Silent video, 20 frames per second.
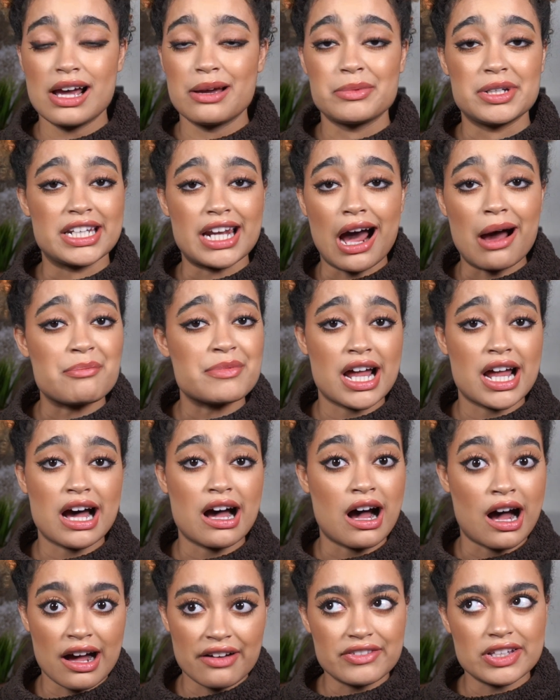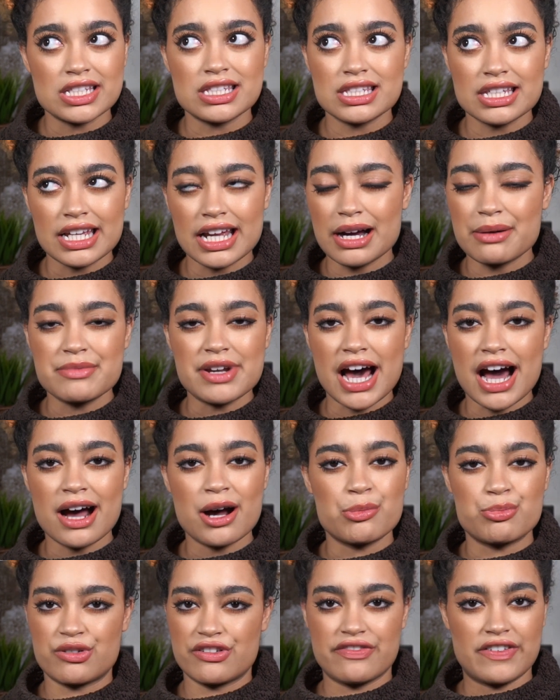I mean, obviously I'm not
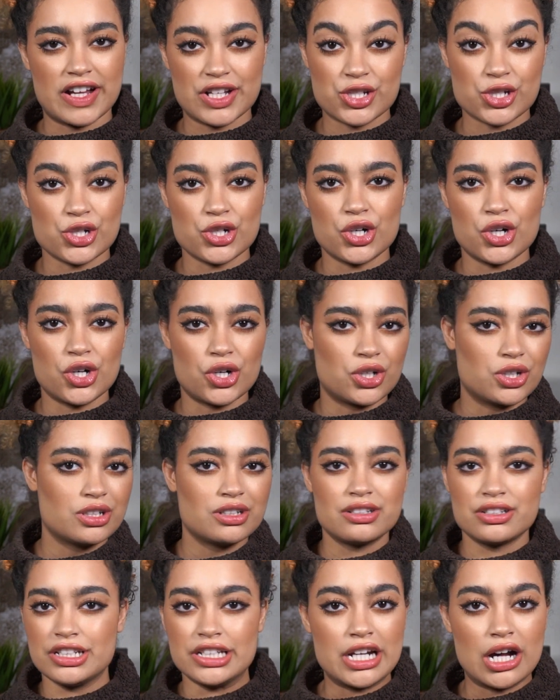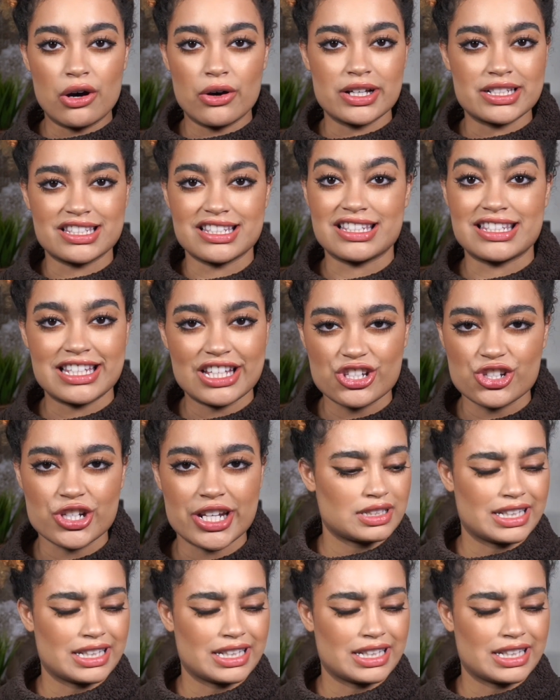a professional, you know, esthetician.